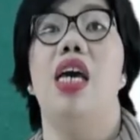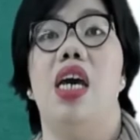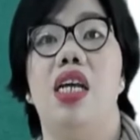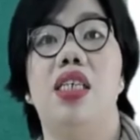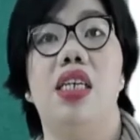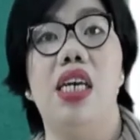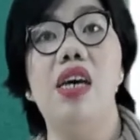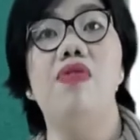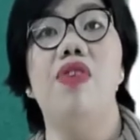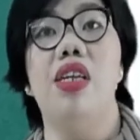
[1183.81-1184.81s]
It is a
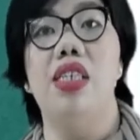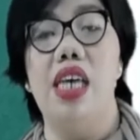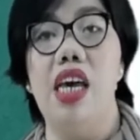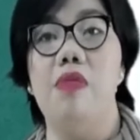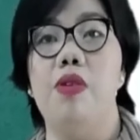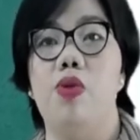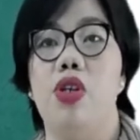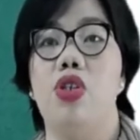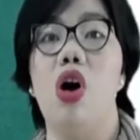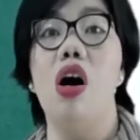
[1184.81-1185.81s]
give and take
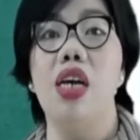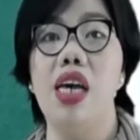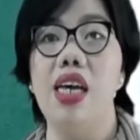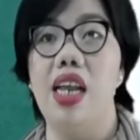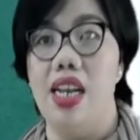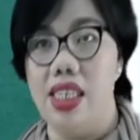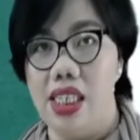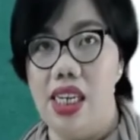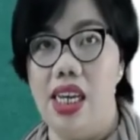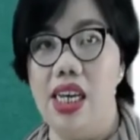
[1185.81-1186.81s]
between talking and
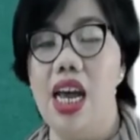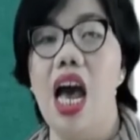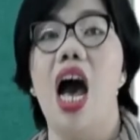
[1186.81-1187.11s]
listening,